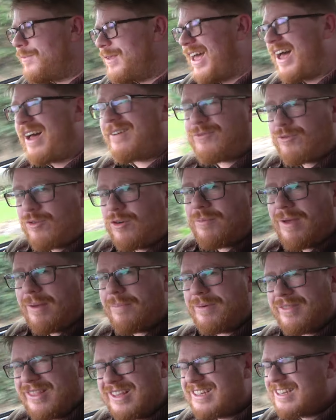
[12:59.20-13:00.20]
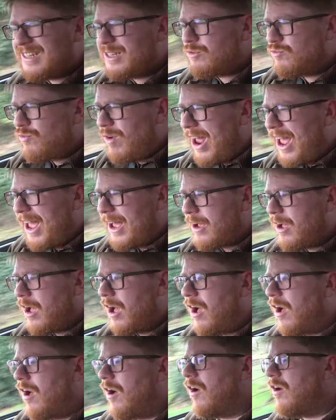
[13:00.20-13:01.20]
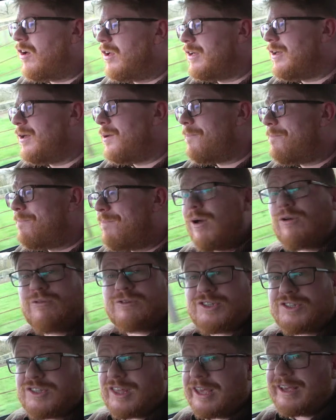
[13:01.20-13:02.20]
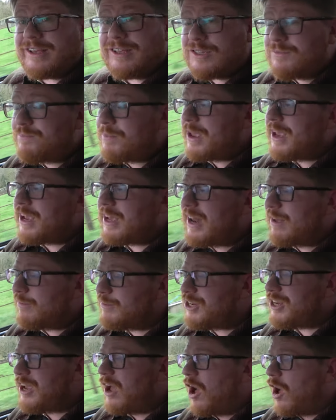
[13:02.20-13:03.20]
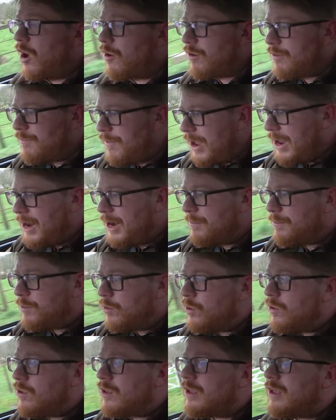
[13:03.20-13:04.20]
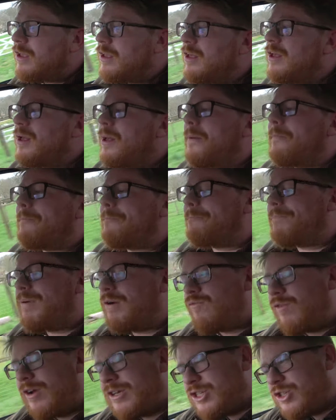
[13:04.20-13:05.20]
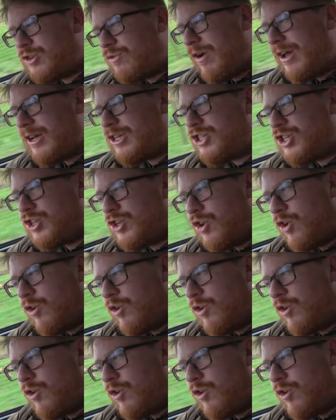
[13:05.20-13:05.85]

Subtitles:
You have to remember this is a rare car. Most things, being an MG, are available, but restoration